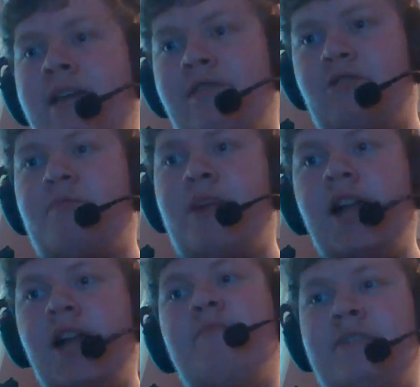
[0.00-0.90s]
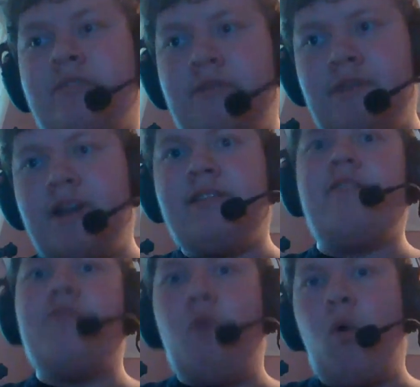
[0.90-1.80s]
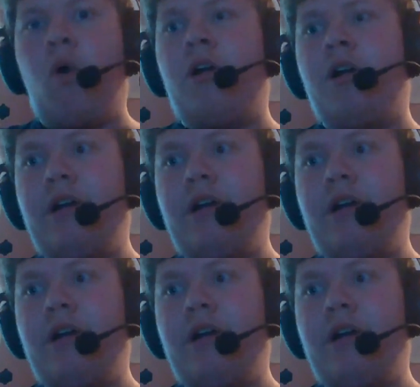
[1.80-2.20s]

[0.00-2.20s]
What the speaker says: will compile Mir directly for